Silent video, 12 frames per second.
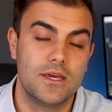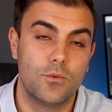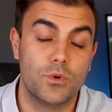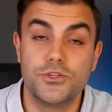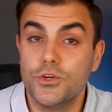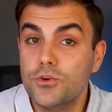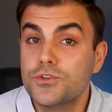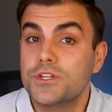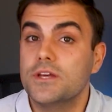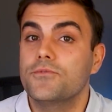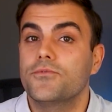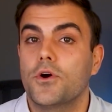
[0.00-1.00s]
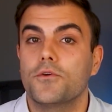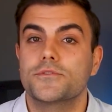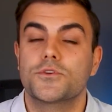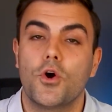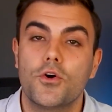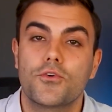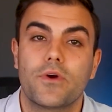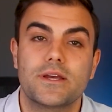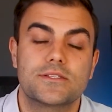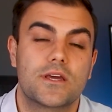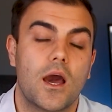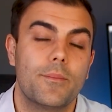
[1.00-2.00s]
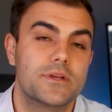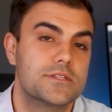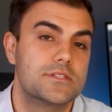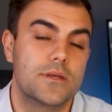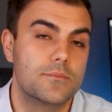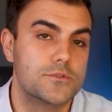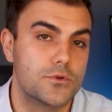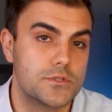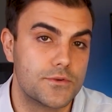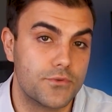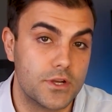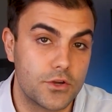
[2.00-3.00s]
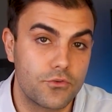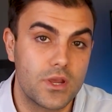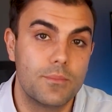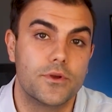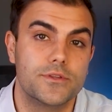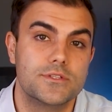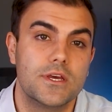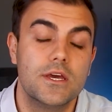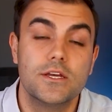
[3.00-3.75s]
which usually involves Congress coming to some sort of an agreement